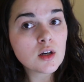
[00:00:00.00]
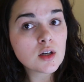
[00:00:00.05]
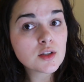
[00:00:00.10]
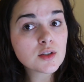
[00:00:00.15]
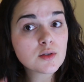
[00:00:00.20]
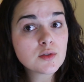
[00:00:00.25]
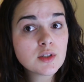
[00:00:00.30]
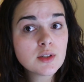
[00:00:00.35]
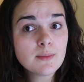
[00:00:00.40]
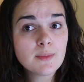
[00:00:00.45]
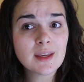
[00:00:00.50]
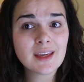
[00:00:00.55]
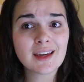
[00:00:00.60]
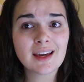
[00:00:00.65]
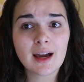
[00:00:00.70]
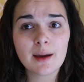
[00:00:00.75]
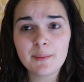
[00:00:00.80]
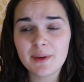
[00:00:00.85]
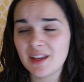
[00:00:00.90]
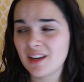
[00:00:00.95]
So to
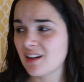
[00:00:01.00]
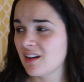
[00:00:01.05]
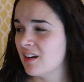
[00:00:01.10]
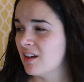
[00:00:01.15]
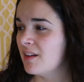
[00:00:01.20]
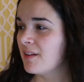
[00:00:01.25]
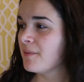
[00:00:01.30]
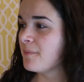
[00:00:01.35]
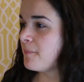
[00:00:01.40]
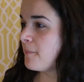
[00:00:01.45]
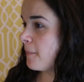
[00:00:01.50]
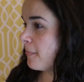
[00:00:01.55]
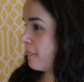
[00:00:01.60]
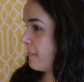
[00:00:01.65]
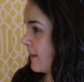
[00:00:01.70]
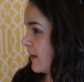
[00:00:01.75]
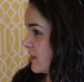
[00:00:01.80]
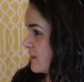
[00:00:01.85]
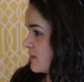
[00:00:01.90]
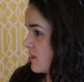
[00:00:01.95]
me, I mean,
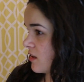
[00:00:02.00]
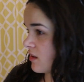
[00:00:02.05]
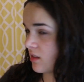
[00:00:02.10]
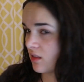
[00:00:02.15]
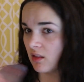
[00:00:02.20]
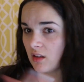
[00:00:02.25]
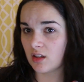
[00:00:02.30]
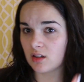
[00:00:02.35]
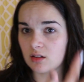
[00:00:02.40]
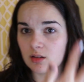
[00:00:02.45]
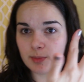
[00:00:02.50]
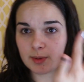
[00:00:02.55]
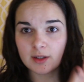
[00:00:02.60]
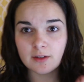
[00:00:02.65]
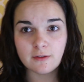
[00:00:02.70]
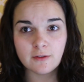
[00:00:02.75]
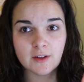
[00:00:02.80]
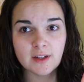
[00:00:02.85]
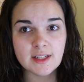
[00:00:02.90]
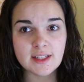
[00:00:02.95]
there's a little bit
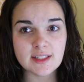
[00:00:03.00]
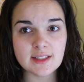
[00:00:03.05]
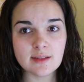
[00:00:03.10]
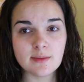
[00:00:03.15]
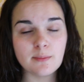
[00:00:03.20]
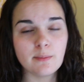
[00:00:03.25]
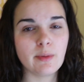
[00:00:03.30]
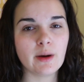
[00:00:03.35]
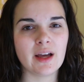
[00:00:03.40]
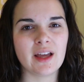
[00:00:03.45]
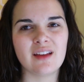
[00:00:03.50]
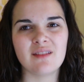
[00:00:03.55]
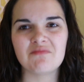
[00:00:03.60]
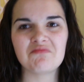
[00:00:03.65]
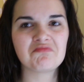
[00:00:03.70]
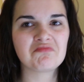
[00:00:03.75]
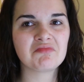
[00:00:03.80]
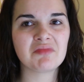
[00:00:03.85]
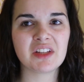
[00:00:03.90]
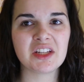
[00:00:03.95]
of frizz,
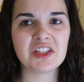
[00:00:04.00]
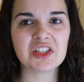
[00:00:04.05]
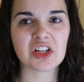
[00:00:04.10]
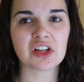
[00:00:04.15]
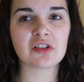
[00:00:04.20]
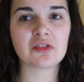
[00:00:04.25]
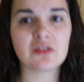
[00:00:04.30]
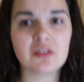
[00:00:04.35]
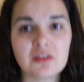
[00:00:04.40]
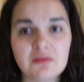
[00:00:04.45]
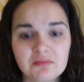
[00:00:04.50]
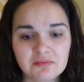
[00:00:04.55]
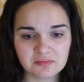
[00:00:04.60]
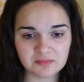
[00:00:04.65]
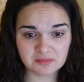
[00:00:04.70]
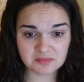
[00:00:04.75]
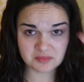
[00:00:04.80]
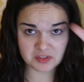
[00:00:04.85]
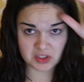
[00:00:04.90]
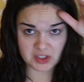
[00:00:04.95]
but in general,
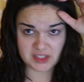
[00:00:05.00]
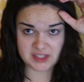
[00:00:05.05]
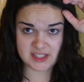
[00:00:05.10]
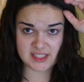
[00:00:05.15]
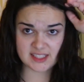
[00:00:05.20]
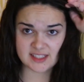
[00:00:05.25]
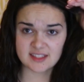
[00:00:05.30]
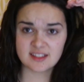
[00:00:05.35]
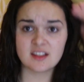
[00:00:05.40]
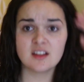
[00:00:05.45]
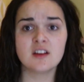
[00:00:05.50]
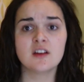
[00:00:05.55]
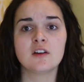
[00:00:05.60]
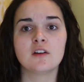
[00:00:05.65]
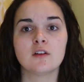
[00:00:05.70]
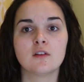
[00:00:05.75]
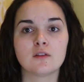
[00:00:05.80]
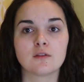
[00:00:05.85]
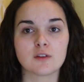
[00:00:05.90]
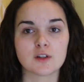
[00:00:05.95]
look at this
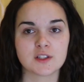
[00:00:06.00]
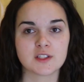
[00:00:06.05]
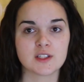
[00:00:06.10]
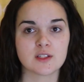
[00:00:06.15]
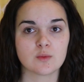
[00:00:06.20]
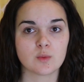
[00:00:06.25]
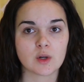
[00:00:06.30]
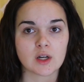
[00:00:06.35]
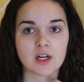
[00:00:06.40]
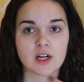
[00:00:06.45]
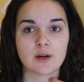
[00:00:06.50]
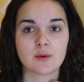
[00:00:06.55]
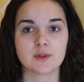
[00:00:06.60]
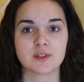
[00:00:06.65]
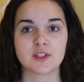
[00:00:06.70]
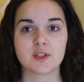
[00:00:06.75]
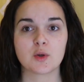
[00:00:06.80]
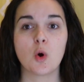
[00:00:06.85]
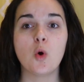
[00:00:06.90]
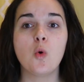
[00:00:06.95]
versus where I
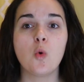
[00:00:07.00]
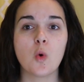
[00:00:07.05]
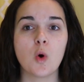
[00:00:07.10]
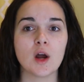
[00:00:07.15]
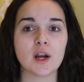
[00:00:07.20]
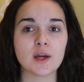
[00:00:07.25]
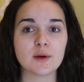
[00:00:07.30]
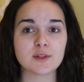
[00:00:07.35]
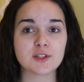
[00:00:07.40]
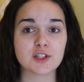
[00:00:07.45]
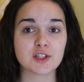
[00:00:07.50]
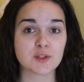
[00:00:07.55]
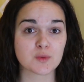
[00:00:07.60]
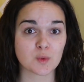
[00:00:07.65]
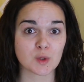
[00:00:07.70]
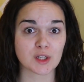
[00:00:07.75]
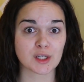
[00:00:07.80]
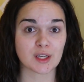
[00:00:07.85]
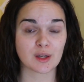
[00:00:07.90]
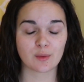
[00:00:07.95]
was, what I was just
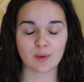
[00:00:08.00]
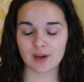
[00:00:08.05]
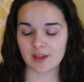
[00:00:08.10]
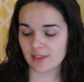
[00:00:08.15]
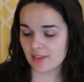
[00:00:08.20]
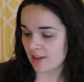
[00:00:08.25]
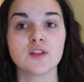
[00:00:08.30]
working with.